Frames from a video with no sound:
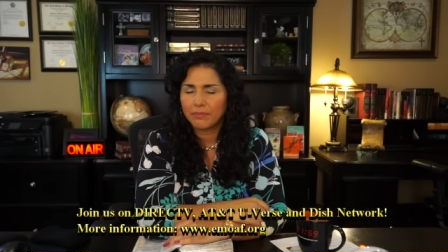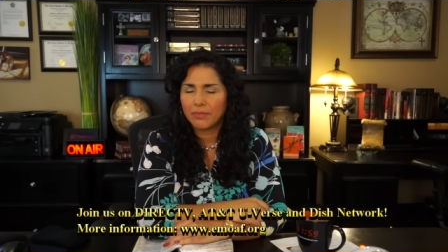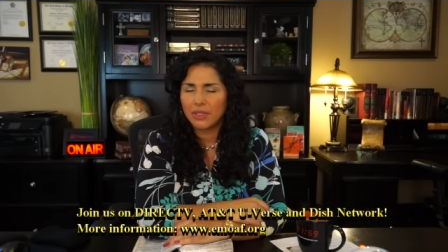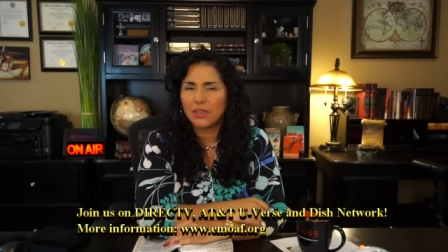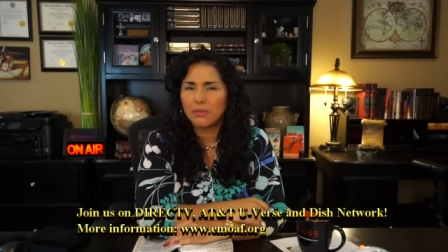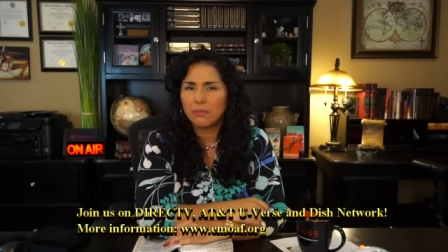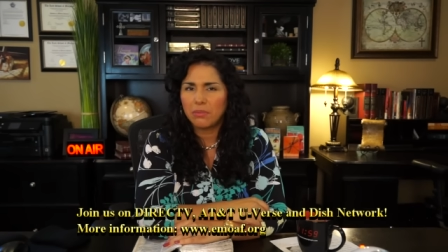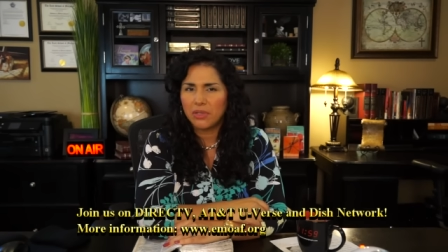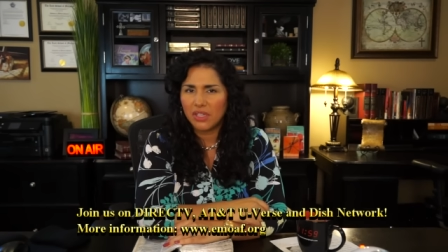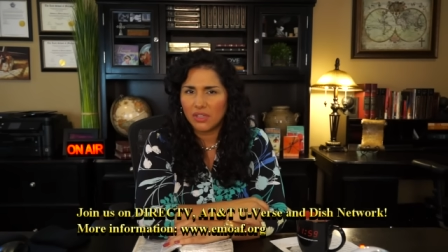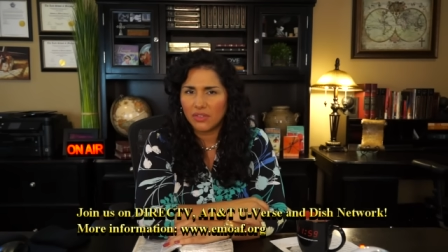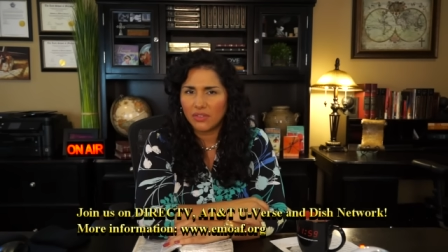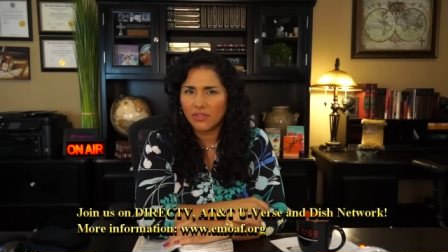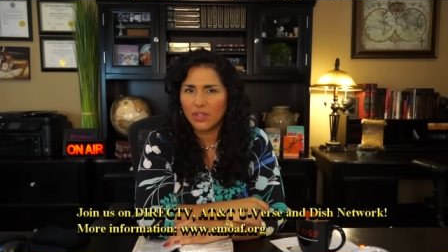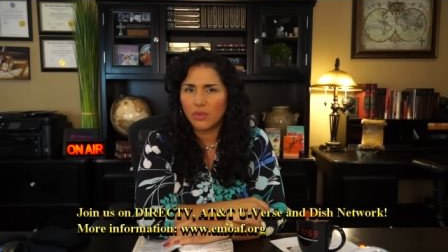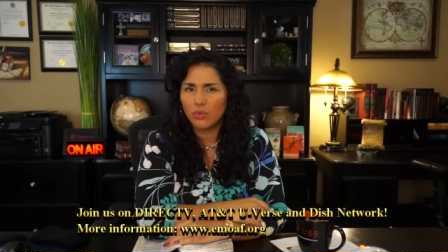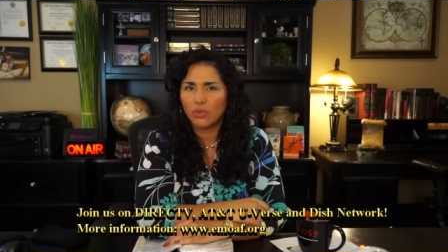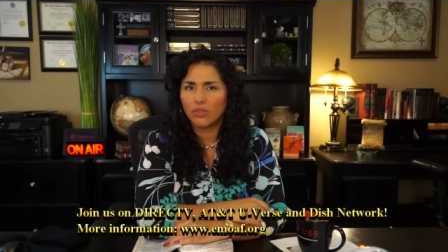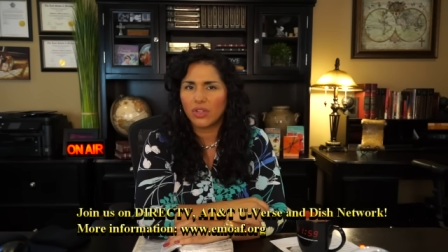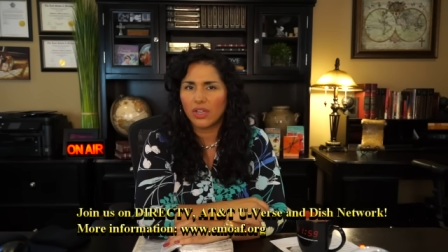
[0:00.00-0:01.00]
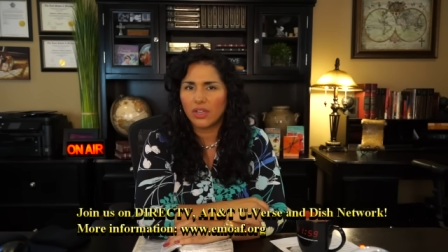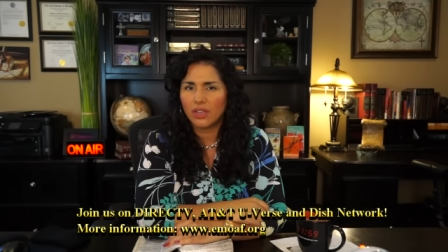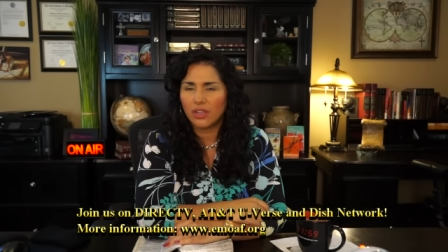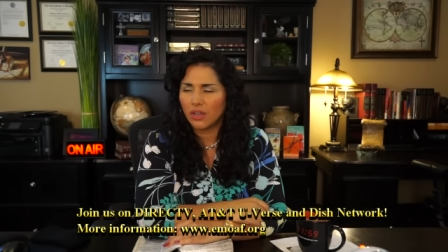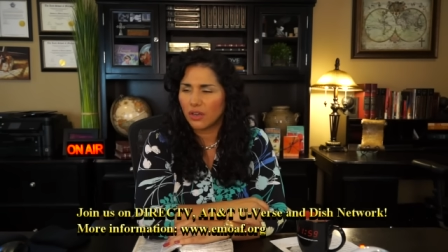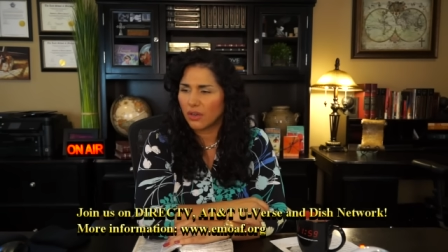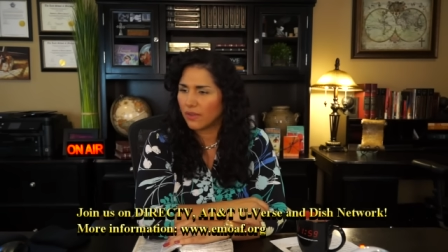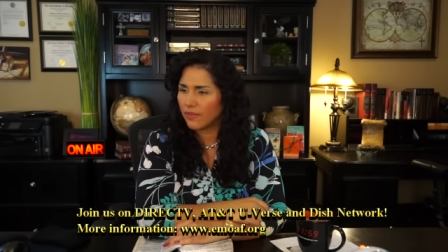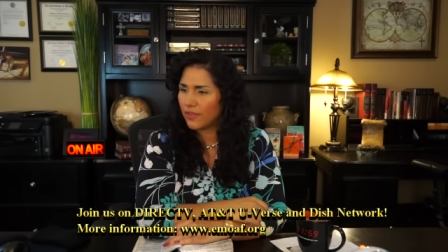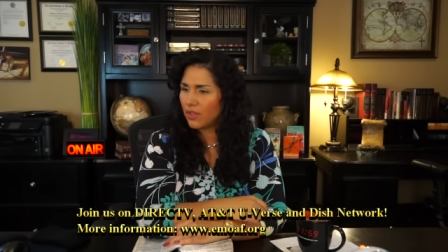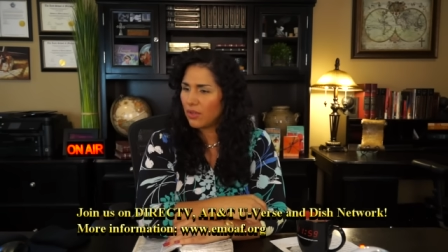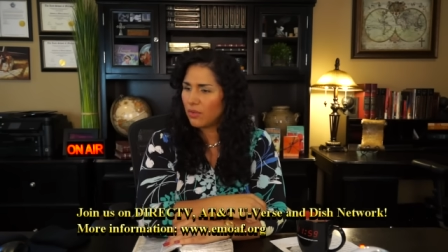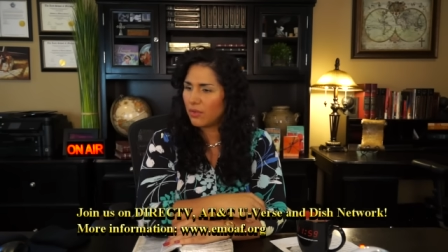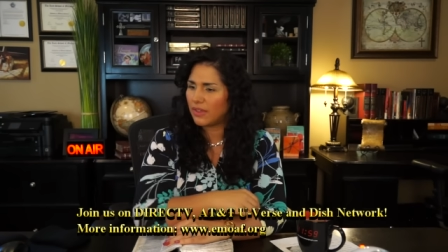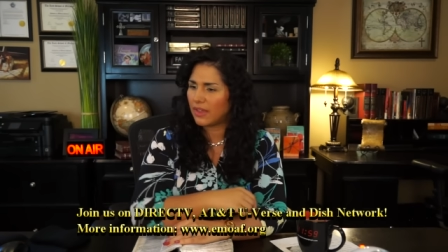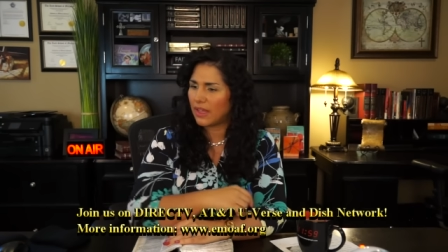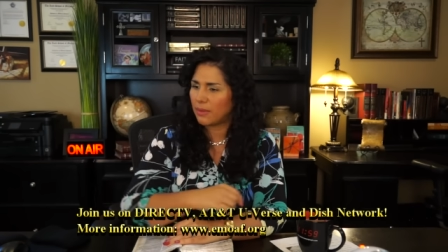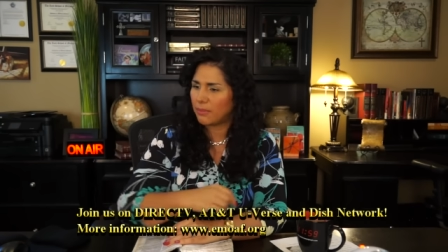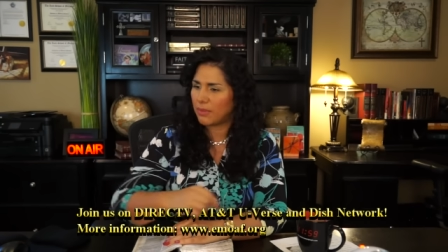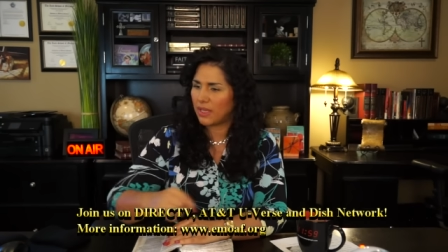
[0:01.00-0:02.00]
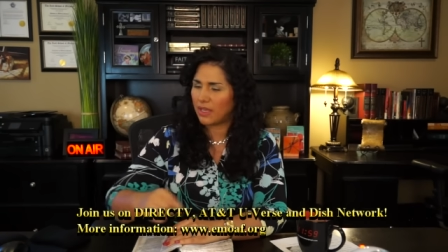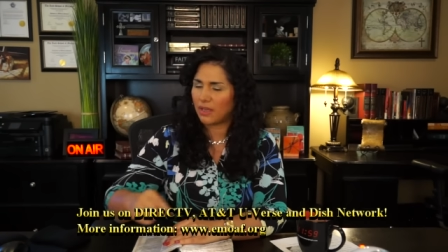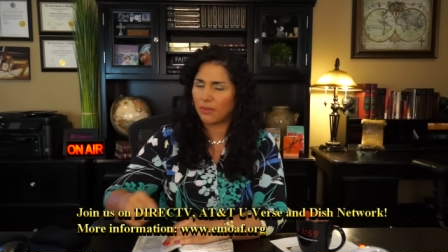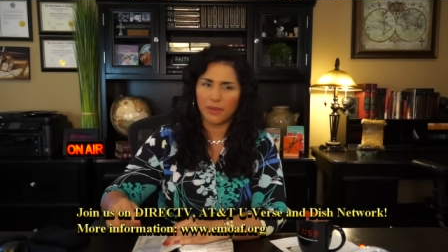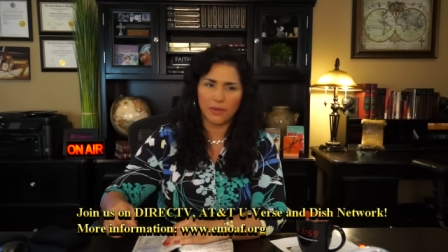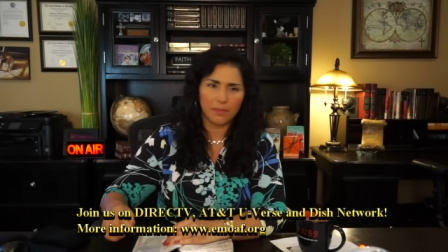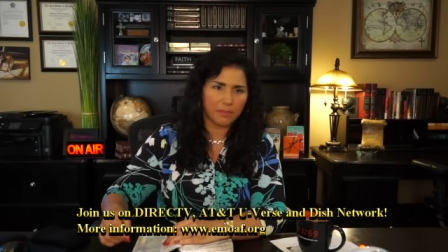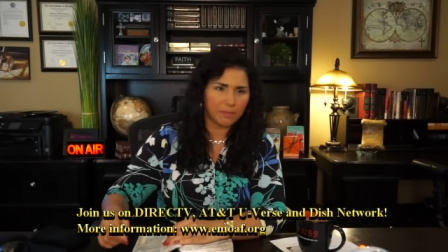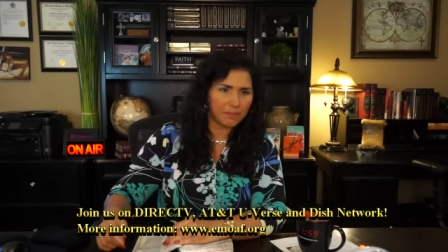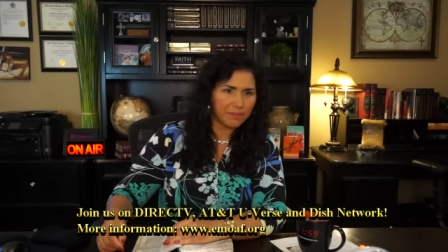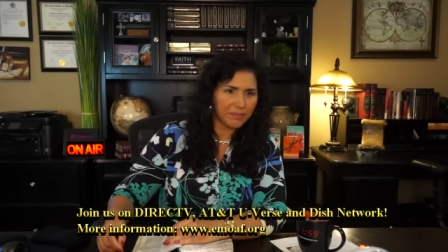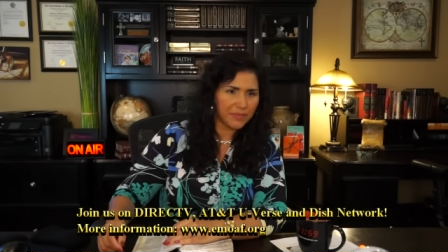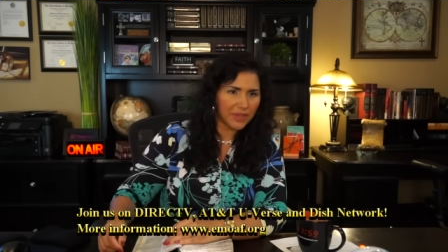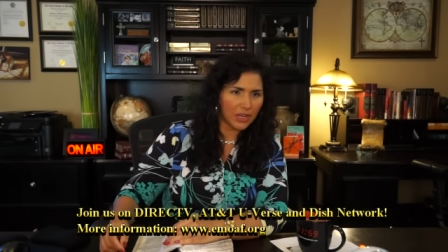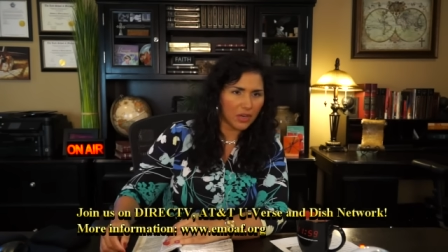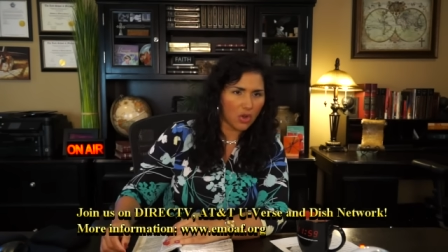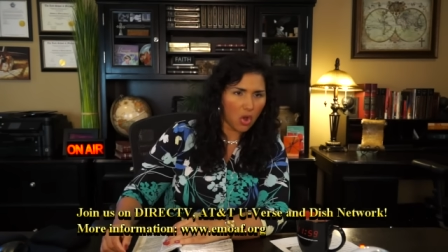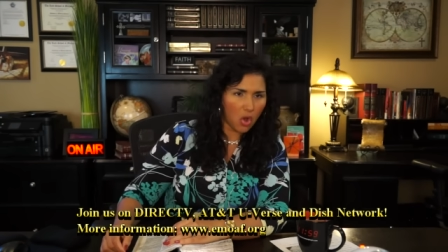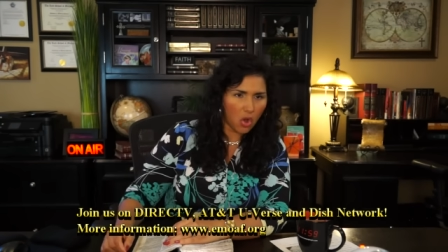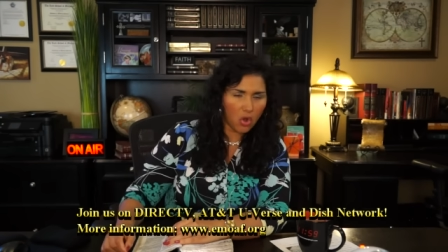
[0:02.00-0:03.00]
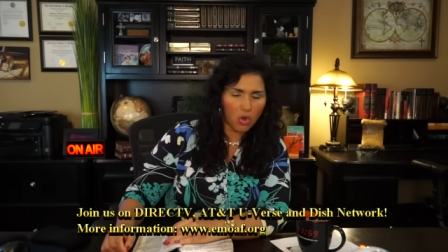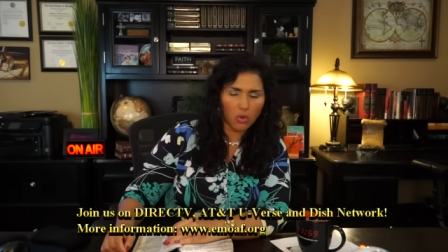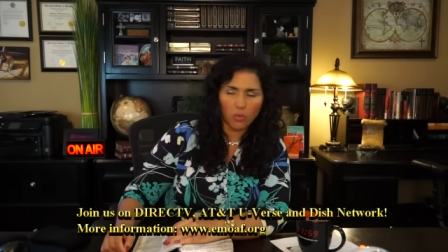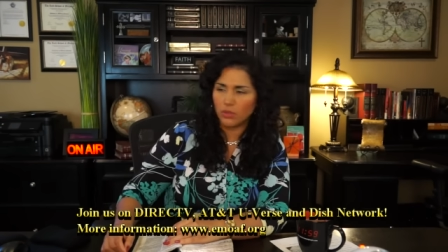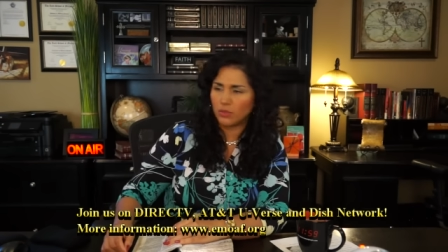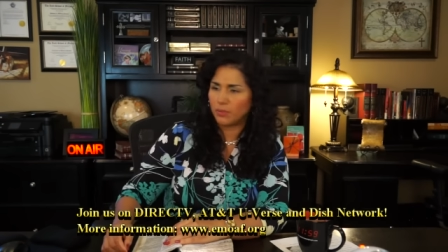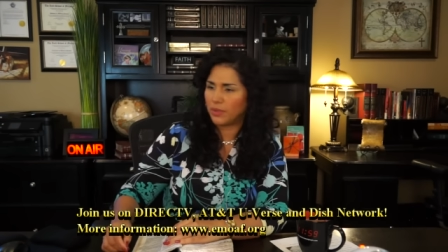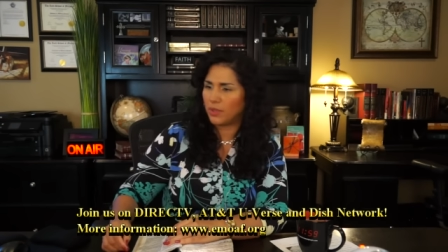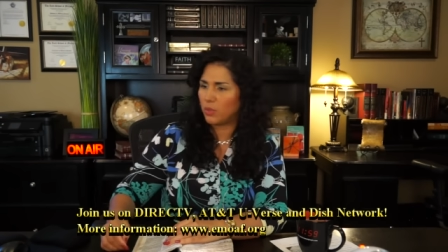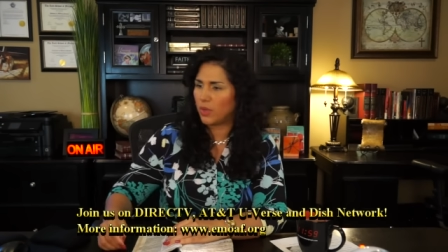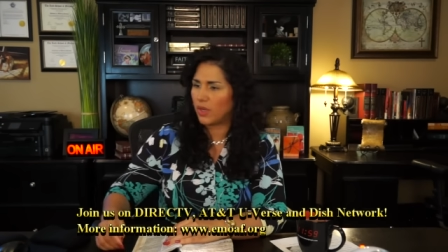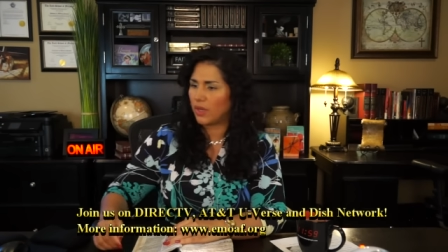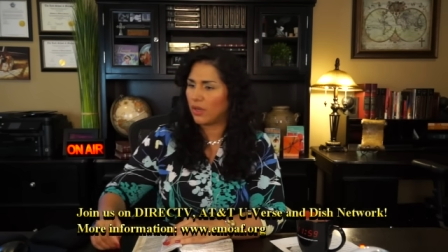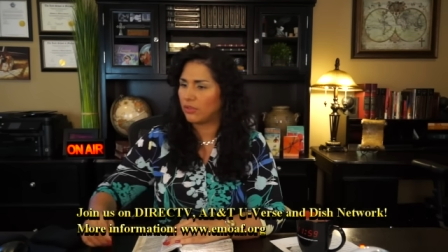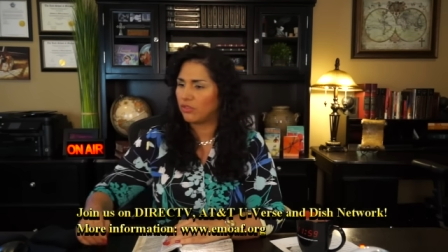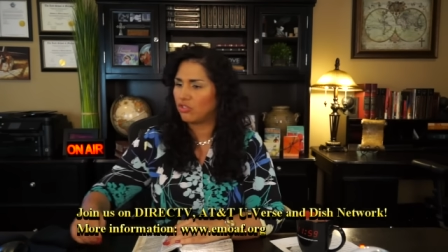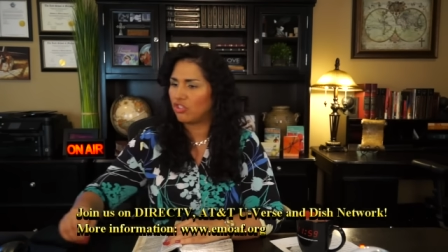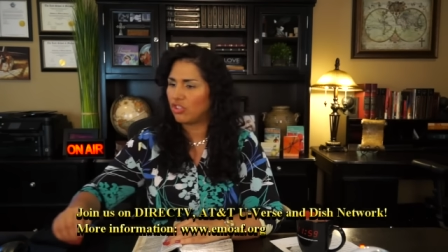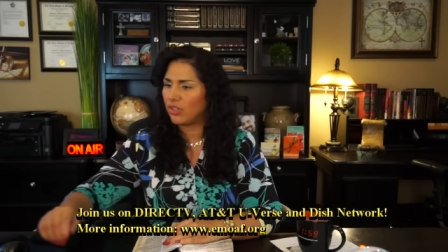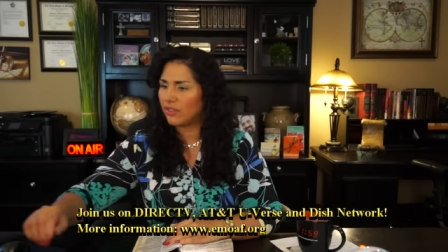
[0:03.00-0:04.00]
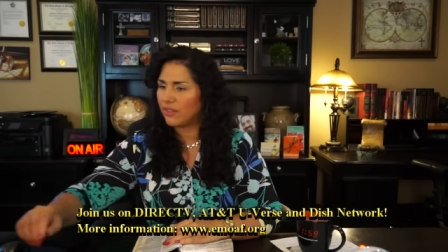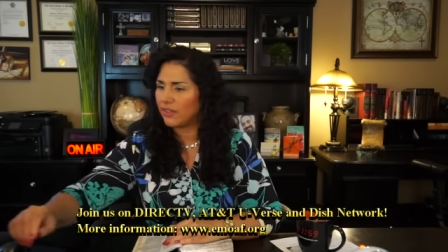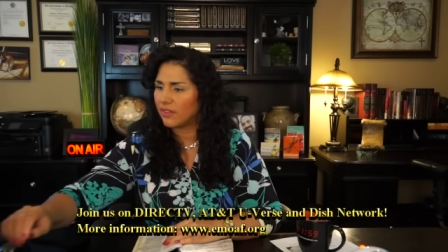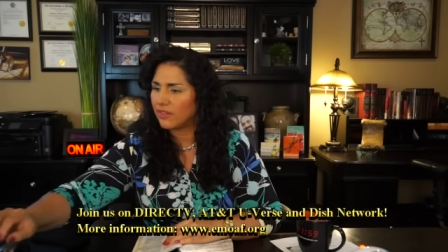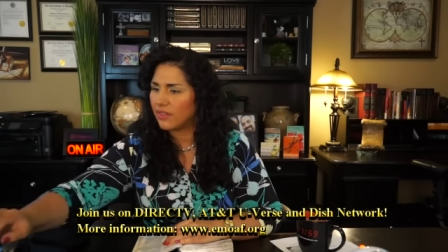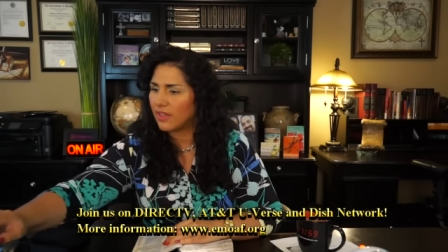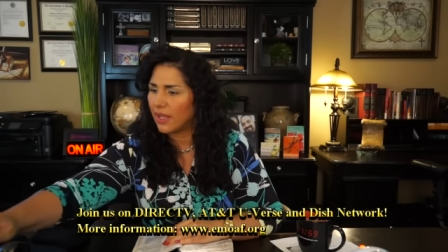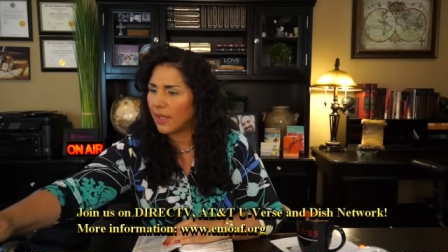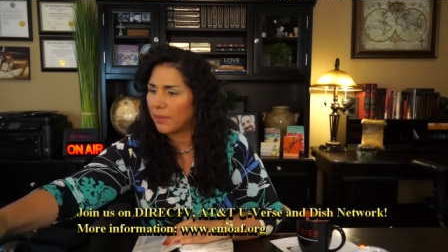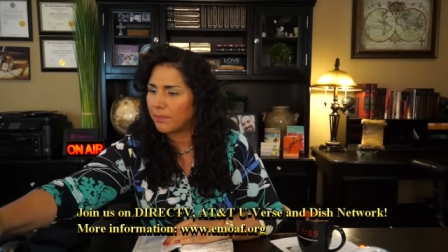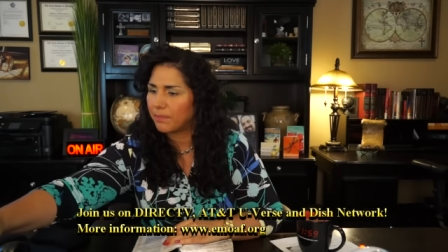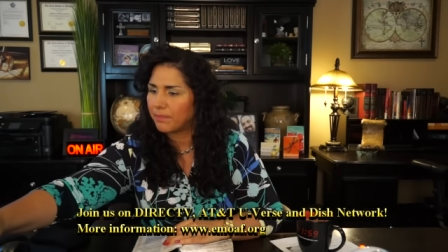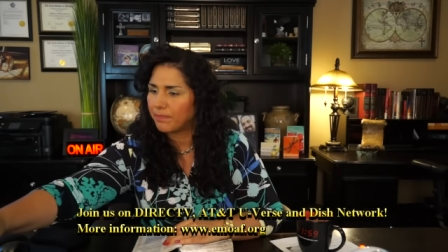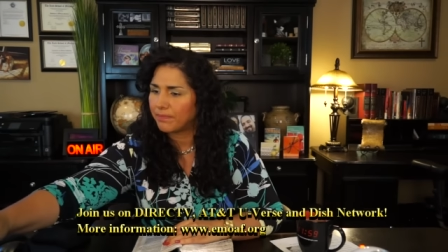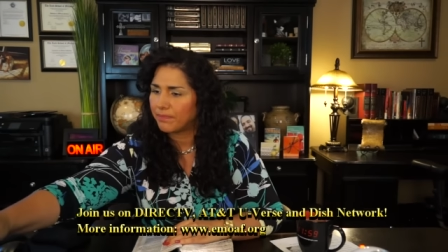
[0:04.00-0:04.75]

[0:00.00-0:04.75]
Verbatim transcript: be in peace. He will take care of you and that baby, and all will be well in Jesus' name.